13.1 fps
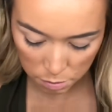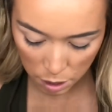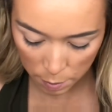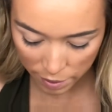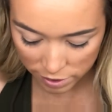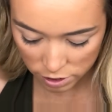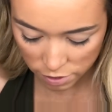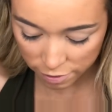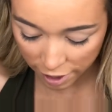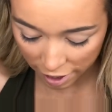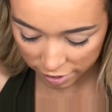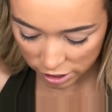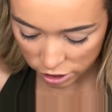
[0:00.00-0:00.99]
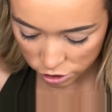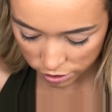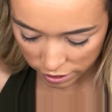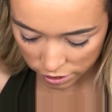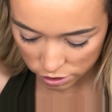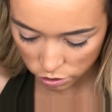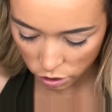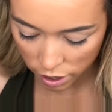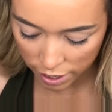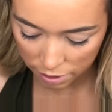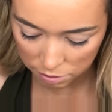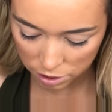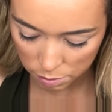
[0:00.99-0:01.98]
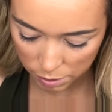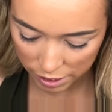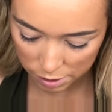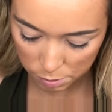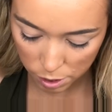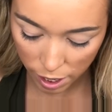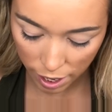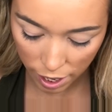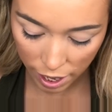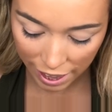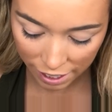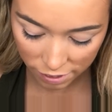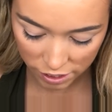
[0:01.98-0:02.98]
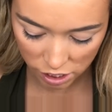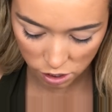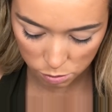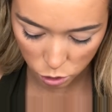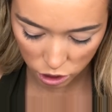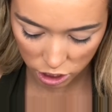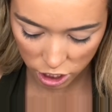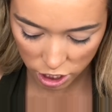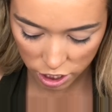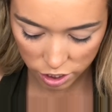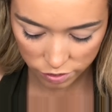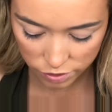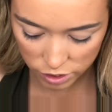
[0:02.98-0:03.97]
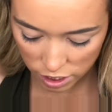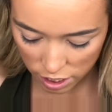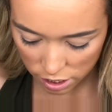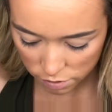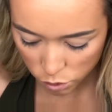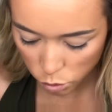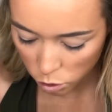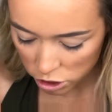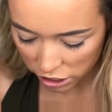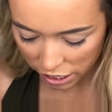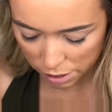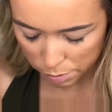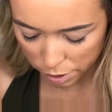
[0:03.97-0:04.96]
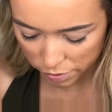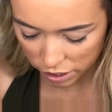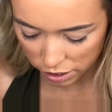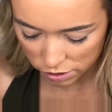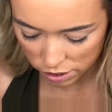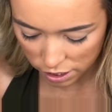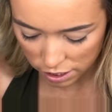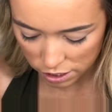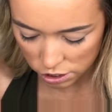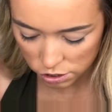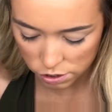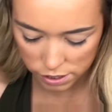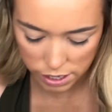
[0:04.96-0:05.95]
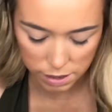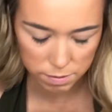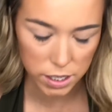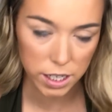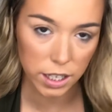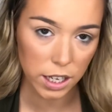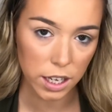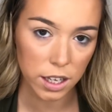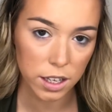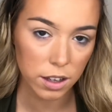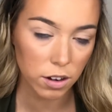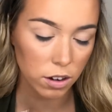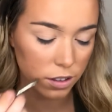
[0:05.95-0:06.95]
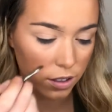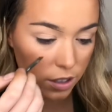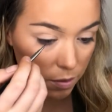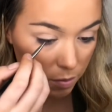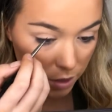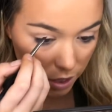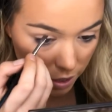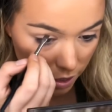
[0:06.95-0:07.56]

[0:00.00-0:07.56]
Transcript: My brows are very straight, so I am going to make them a hell of a lot more curved. If you watch any of my videos, I literally do the same technique all the time.